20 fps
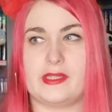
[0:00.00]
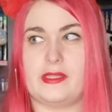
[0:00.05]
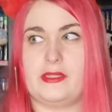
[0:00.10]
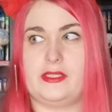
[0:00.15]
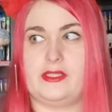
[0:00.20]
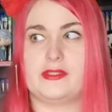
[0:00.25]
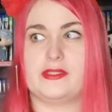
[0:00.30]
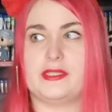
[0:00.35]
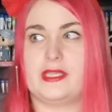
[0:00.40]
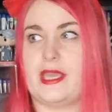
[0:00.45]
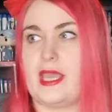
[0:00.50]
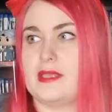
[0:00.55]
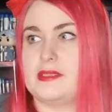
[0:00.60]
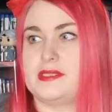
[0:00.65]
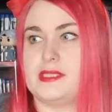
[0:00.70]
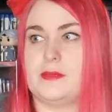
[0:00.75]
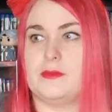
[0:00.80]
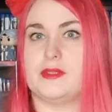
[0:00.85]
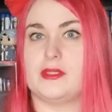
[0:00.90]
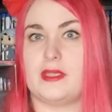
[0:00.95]
they just can't
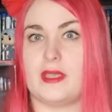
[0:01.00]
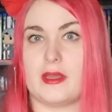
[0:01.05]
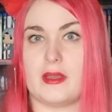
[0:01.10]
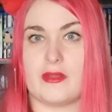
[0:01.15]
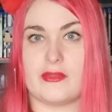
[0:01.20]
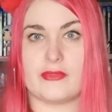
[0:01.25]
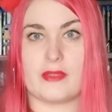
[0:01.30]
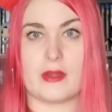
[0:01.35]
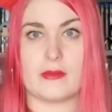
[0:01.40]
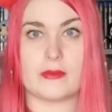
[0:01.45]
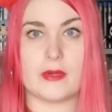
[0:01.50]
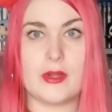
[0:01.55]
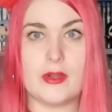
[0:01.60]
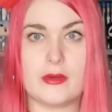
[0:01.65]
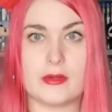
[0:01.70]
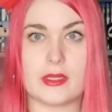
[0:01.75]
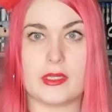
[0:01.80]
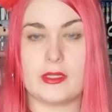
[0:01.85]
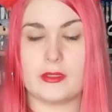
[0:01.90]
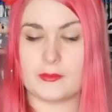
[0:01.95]
seem to get off that
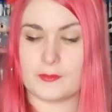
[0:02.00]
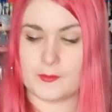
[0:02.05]
road.